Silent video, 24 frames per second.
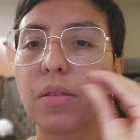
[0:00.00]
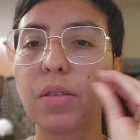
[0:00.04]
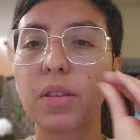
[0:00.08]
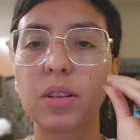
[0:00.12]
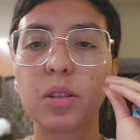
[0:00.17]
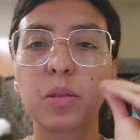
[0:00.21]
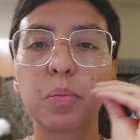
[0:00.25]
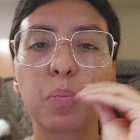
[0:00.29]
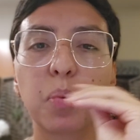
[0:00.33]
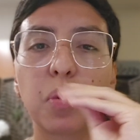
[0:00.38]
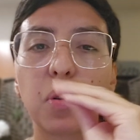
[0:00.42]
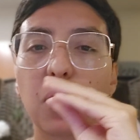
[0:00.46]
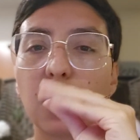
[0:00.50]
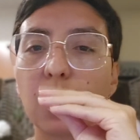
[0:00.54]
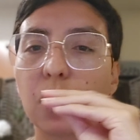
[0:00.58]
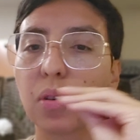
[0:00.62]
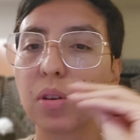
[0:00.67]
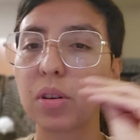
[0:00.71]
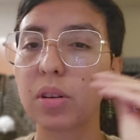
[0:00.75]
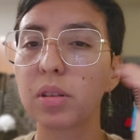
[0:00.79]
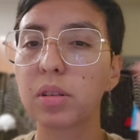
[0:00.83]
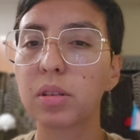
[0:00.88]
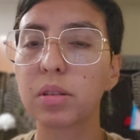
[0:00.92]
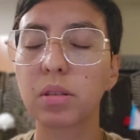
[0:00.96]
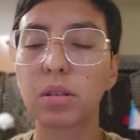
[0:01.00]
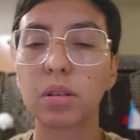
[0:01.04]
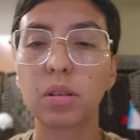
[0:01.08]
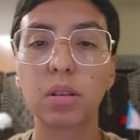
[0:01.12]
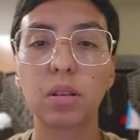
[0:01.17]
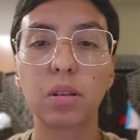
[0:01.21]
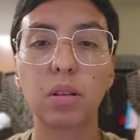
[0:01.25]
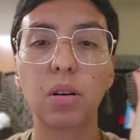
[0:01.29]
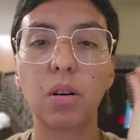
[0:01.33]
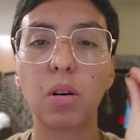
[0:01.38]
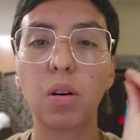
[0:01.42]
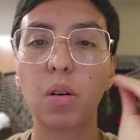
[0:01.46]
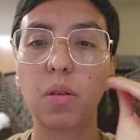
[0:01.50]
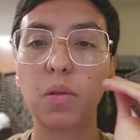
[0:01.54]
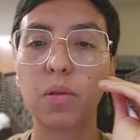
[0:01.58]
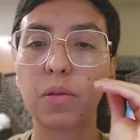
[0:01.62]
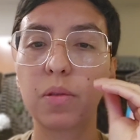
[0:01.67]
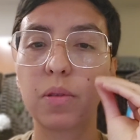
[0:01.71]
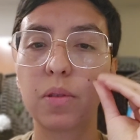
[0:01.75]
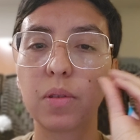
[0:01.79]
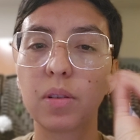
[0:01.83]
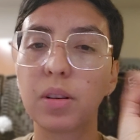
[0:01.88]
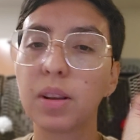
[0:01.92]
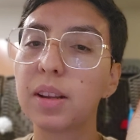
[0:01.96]
spores of
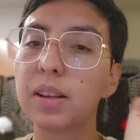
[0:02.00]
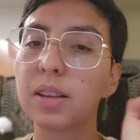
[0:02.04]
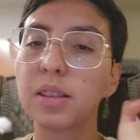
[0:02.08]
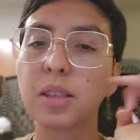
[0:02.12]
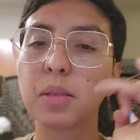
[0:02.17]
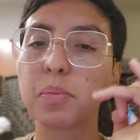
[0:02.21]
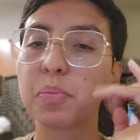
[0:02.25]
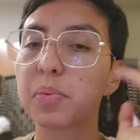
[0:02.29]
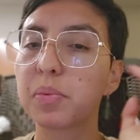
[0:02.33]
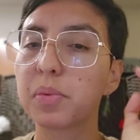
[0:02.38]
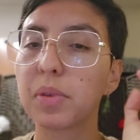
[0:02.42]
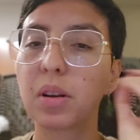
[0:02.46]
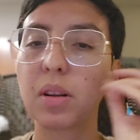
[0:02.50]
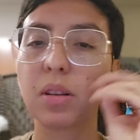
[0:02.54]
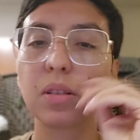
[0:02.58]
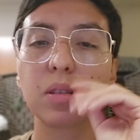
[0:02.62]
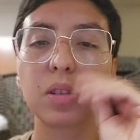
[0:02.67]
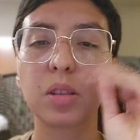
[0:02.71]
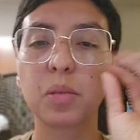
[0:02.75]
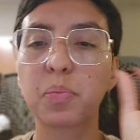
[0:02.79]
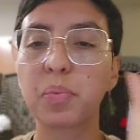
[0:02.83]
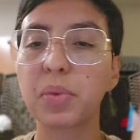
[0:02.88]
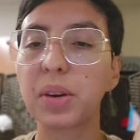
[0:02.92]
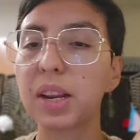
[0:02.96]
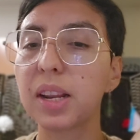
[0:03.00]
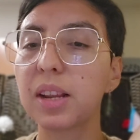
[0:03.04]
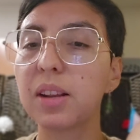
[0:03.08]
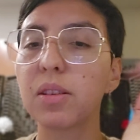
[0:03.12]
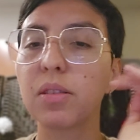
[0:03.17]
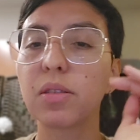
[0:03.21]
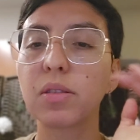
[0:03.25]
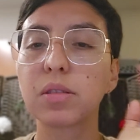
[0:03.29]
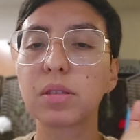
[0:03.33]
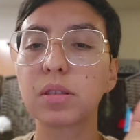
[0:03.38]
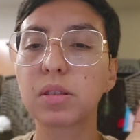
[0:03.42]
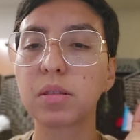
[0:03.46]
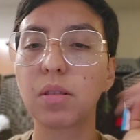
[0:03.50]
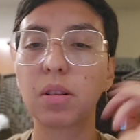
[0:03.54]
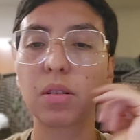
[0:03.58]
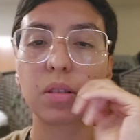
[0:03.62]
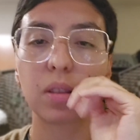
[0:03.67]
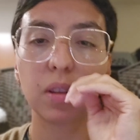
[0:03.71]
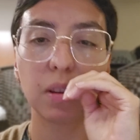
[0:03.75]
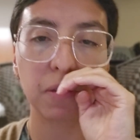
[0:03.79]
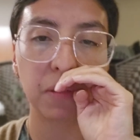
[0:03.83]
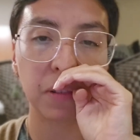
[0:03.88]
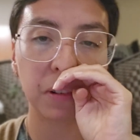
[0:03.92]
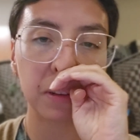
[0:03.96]
on spring or
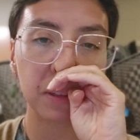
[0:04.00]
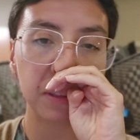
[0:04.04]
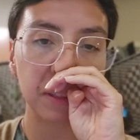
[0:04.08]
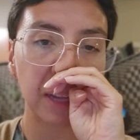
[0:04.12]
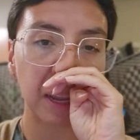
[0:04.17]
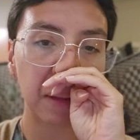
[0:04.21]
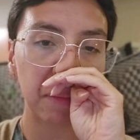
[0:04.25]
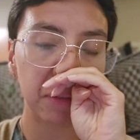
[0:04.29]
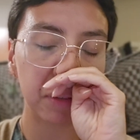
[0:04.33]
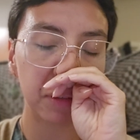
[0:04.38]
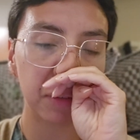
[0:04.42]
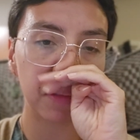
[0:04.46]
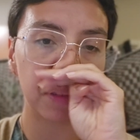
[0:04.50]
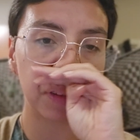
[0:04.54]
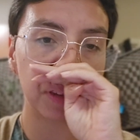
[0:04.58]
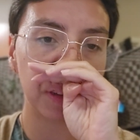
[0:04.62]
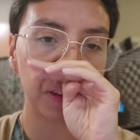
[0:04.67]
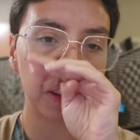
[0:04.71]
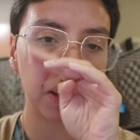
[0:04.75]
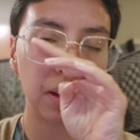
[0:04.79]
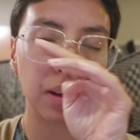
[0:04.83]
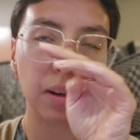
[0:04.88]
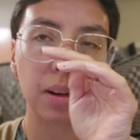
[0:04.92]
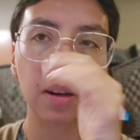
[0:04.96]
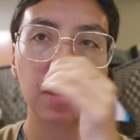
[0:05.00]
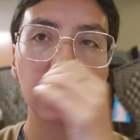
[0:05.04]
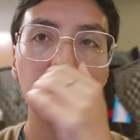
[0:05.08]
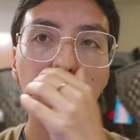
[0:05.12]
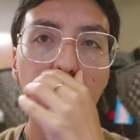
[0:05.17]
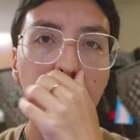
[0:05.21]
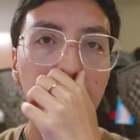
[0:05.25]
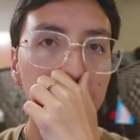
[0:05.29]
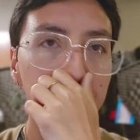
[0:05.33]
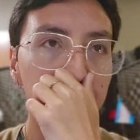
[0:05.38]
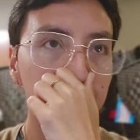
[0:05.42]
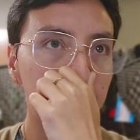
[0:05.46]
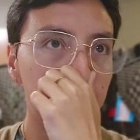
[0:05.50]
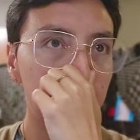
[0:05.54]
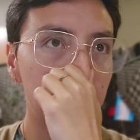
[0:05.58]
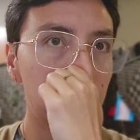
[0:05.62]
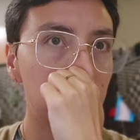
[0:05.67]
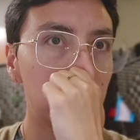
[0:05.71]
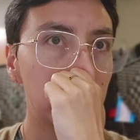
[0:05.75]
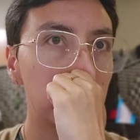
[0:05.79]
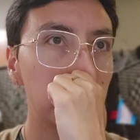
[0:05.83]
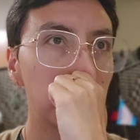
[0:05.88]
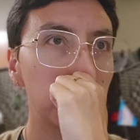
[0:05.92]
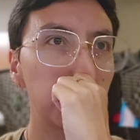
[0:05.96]
on different times of the year,
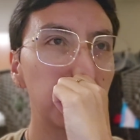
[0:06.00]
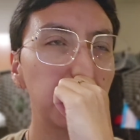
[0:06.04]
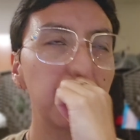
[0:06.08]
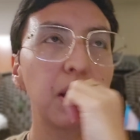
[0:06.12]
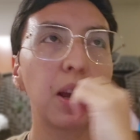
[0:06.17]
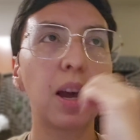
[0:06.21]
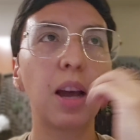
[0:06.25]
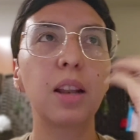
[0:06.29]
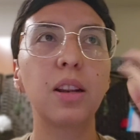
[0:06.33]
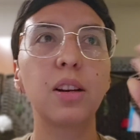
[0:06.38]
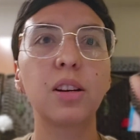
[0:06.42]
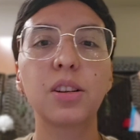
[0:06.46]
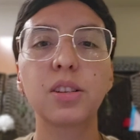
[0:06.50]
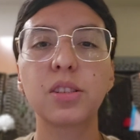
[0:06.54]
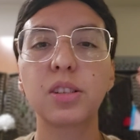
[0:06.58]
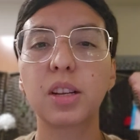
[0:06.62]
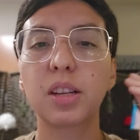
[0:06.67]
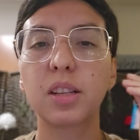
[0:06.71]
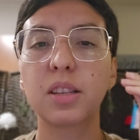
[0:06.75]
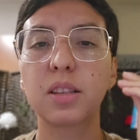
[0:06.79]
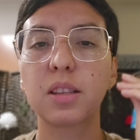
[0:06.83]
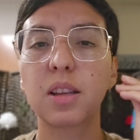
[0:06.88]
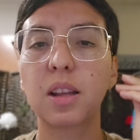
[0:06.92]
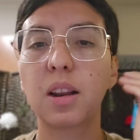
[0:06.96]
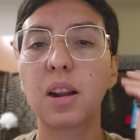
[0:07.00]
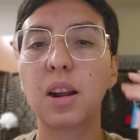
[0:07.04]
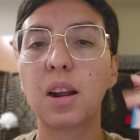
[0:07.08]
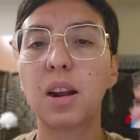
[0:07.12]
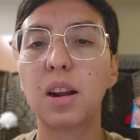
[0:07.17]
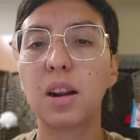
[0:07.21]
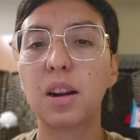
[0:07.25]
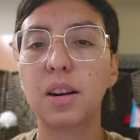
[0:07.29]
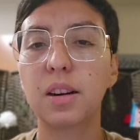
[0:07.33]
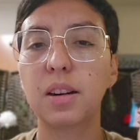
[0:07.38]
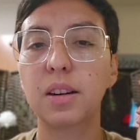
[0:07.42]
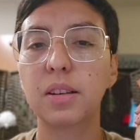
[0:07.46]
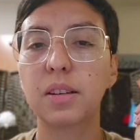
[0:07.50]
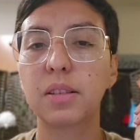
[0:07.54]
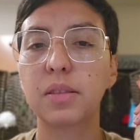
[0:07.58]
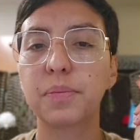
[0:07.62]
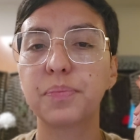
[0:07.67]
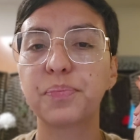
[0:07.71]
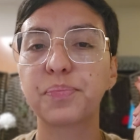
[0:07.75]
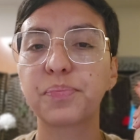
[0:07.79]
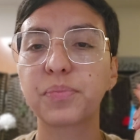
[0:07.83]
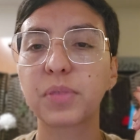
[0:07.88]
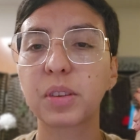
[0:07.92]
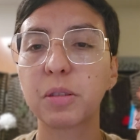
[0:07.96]
the allergens that are
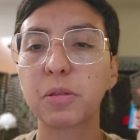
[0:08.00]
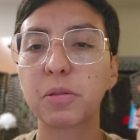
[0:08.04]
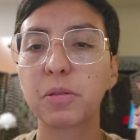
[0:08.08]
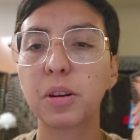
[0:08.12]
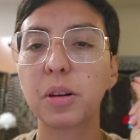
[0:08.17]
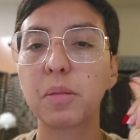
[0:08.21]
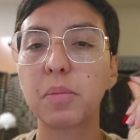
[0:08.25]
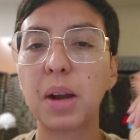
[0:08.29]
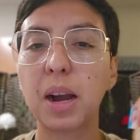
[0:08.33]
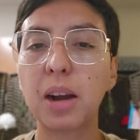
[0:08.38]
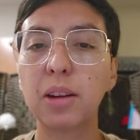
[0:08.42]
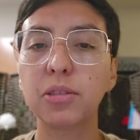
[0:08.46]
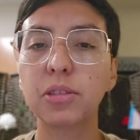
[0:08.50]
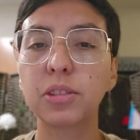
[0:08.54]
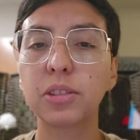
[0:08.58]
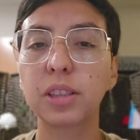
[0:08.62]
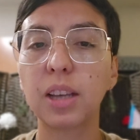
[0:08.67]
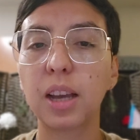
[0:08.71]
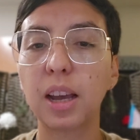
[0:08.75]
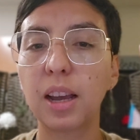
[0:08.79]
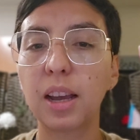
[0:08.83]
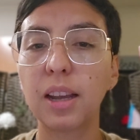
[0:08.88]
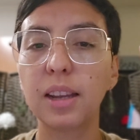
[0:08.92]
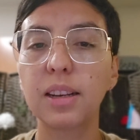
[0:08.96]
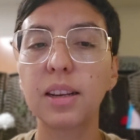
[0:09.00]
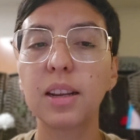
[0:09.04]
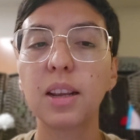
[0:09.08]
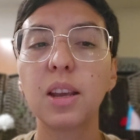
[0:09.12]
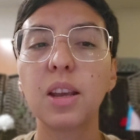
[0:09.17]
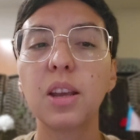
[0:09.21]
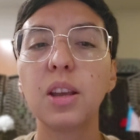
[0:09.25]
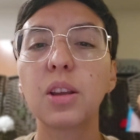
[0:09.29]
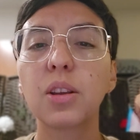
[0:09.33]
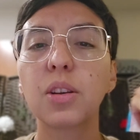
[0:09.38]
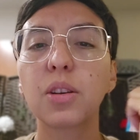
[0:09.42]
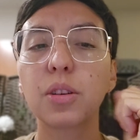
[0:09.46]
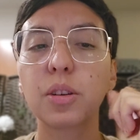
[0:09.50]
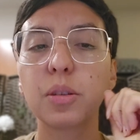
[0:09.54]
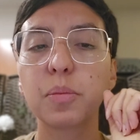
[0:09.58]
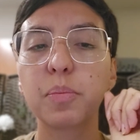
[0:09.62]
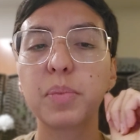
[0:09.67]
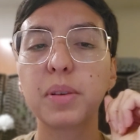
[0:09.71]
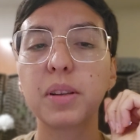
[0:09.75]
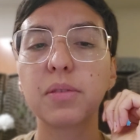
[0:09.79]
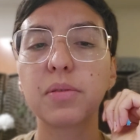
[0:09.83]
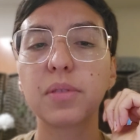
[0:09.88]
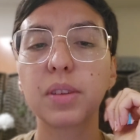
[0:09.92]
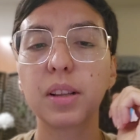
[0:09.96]
from outside could
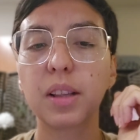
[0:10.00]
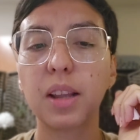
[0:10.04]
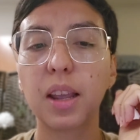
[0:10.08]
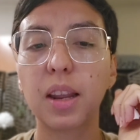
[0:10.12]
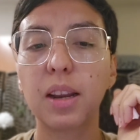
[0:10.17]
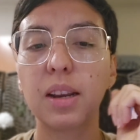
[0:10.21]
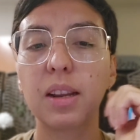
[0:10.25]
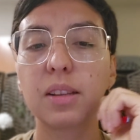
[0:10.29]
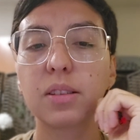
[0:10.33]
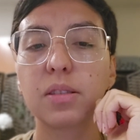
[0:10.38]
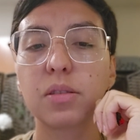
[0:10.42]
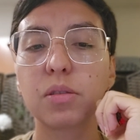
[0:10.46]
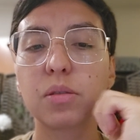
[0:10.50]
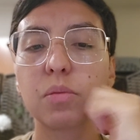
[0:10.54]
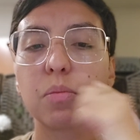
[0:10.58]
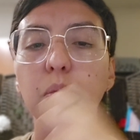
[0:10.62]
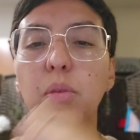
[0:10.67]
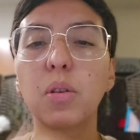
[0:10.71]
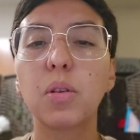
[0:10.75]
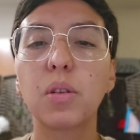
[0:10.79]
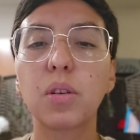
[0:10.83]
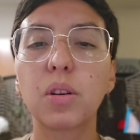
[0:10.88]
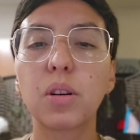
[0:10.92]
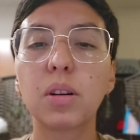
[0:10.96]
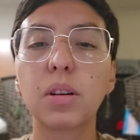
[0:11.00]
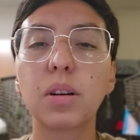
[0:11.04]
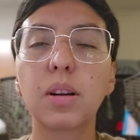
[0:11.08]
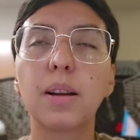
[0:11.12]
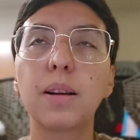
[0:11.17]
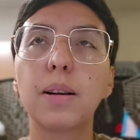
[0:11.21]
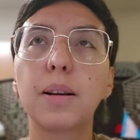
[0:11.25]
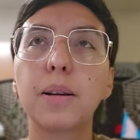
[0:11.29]
be related to more